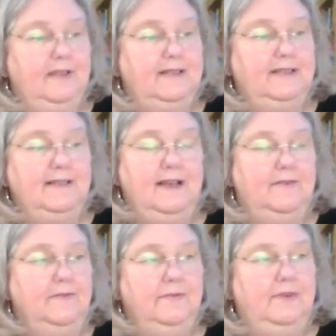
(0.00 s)
This is
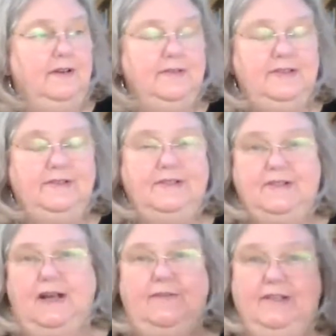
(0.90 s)
like when I was doing
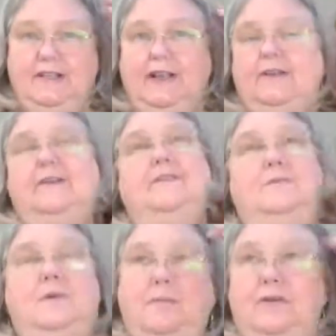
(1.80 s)
sovereignty, I couldn't
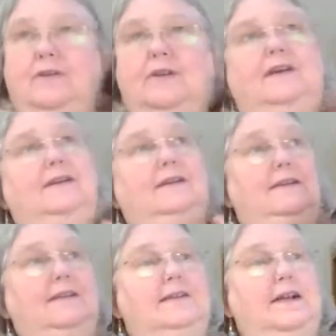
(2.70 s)
remember
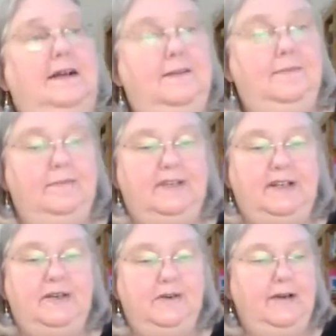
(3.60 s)

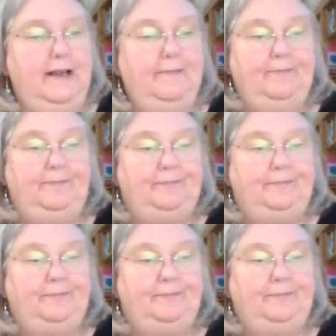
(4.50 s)
seniority.